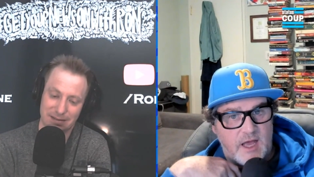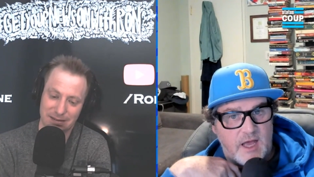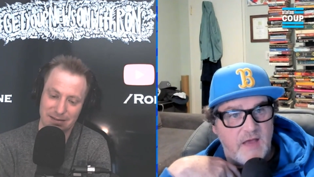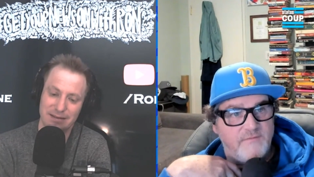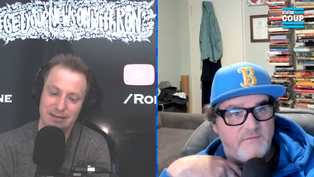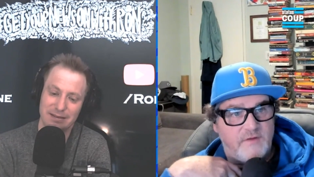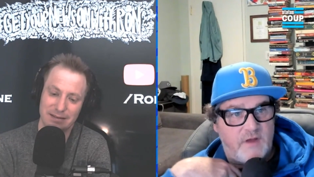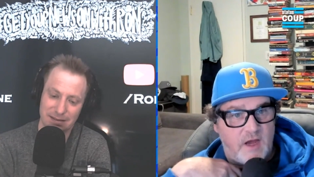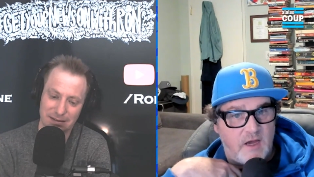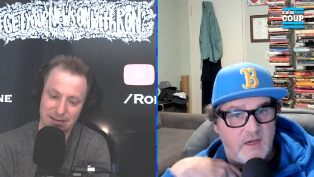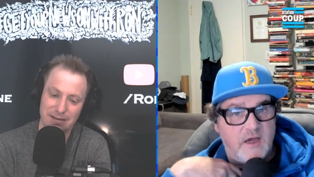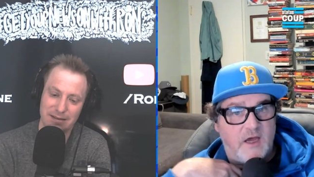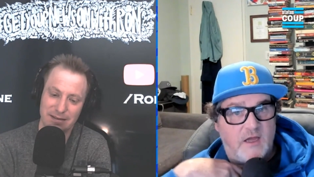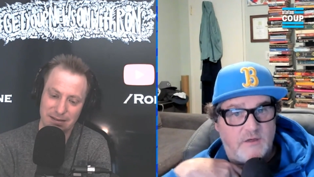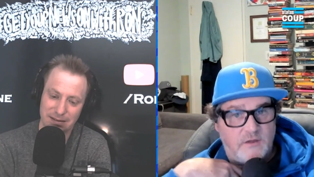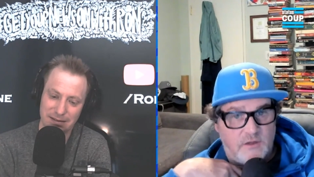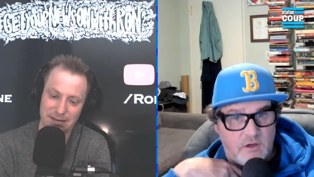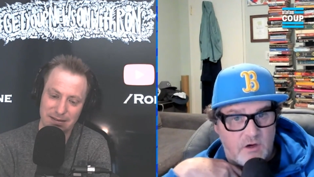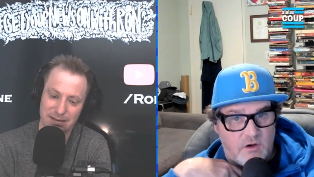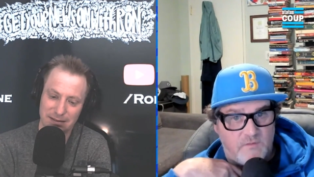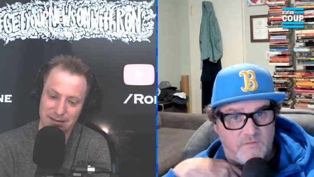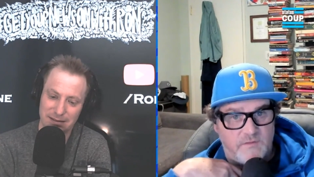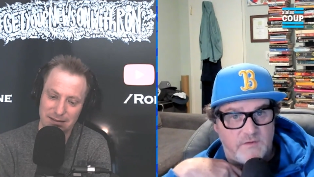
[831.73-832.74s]
Speaker 1: I have not gotten
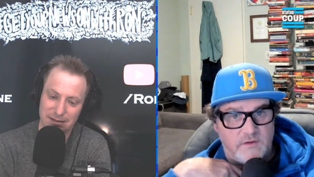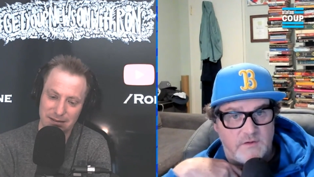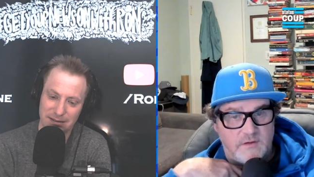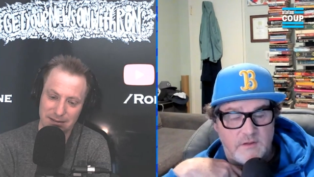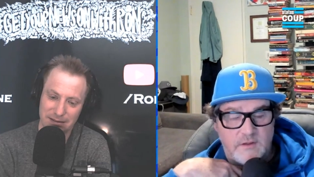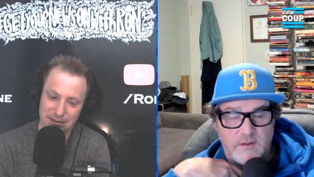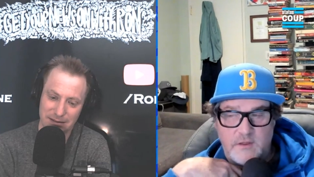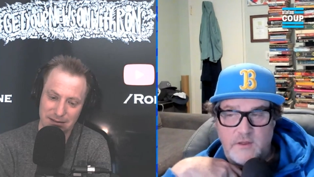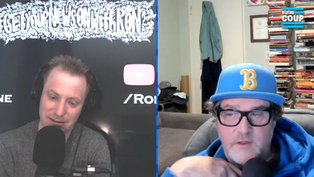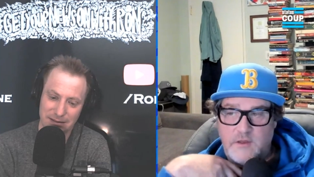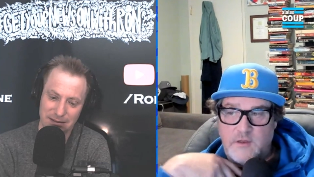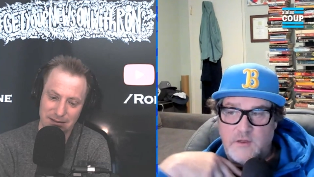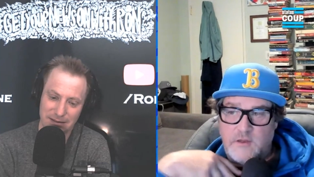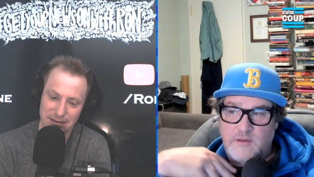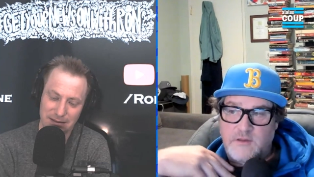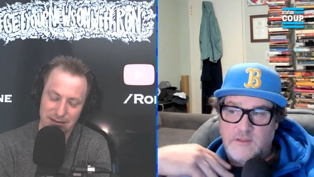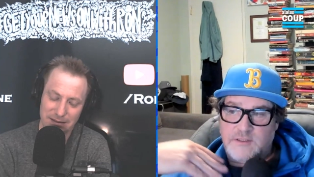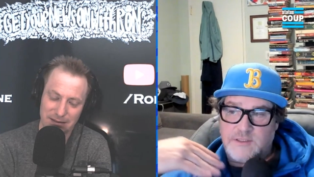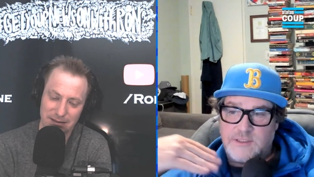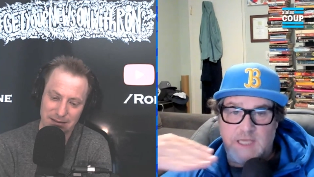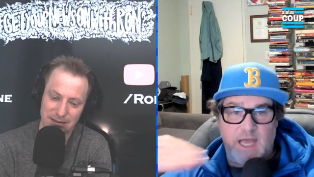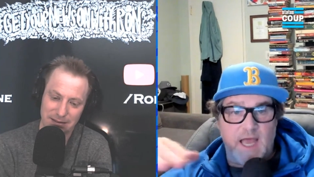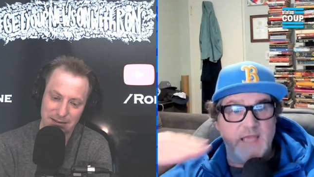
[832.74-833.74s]
COVID.
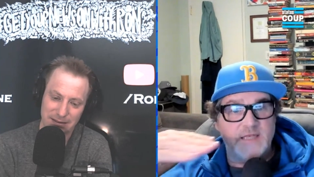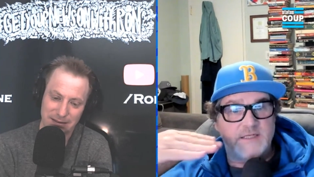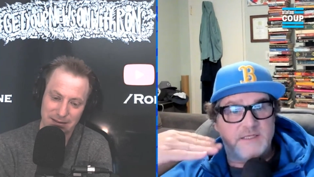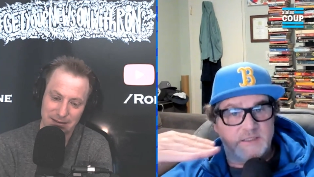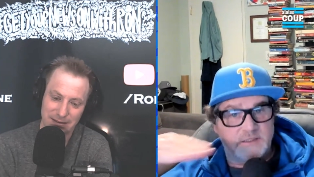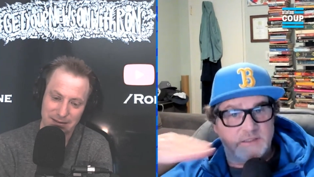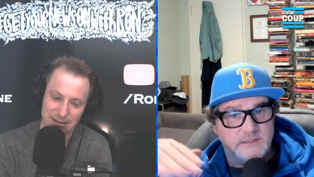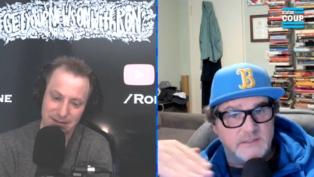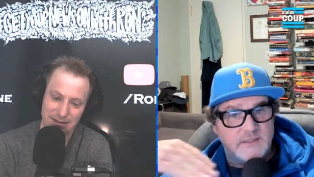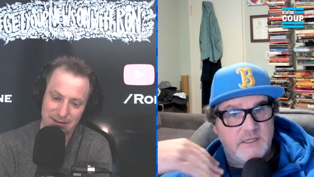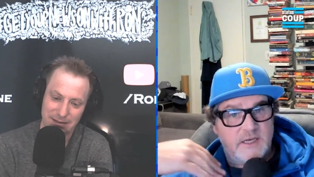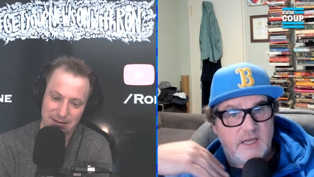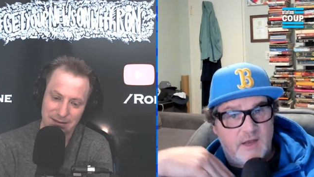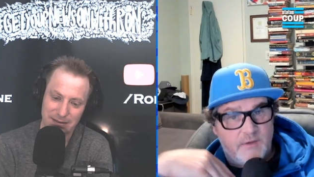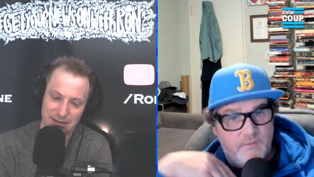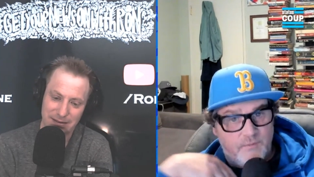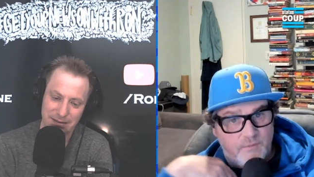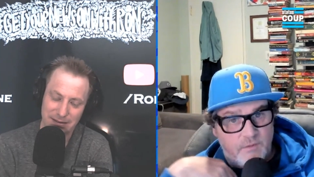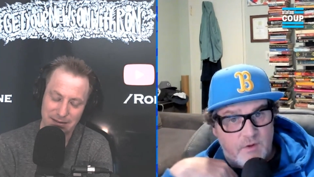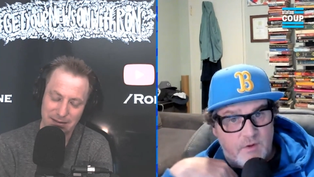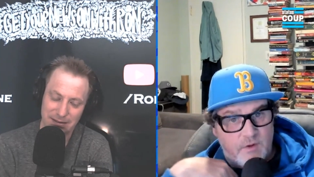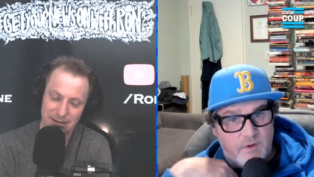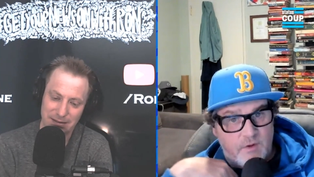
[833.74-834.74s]
The scientists that
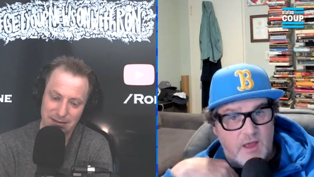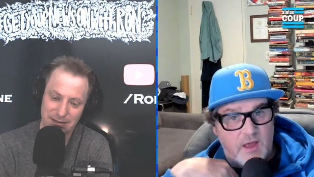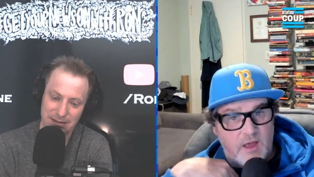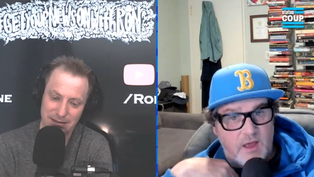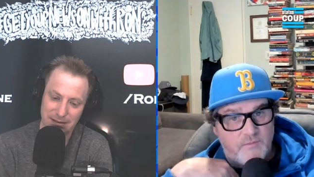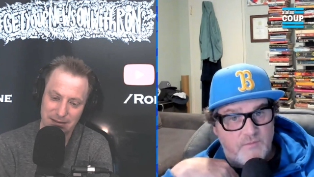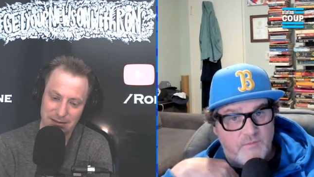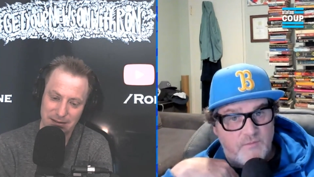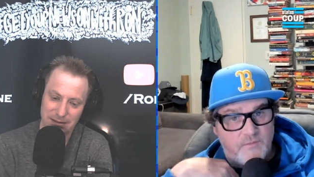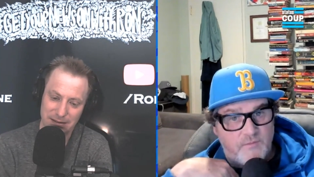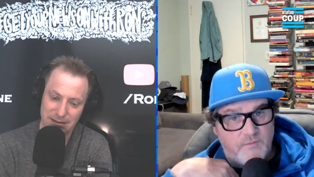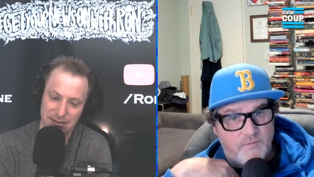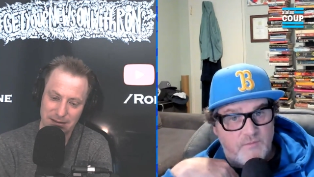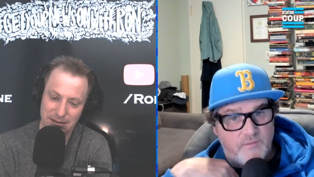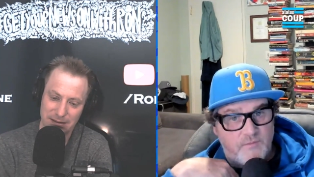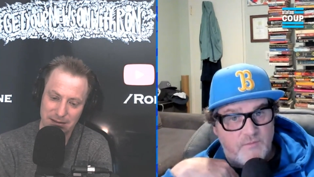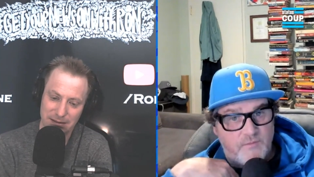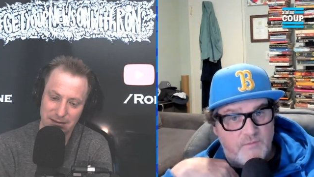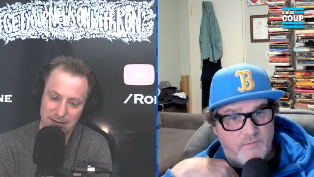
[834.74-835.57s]
I I read,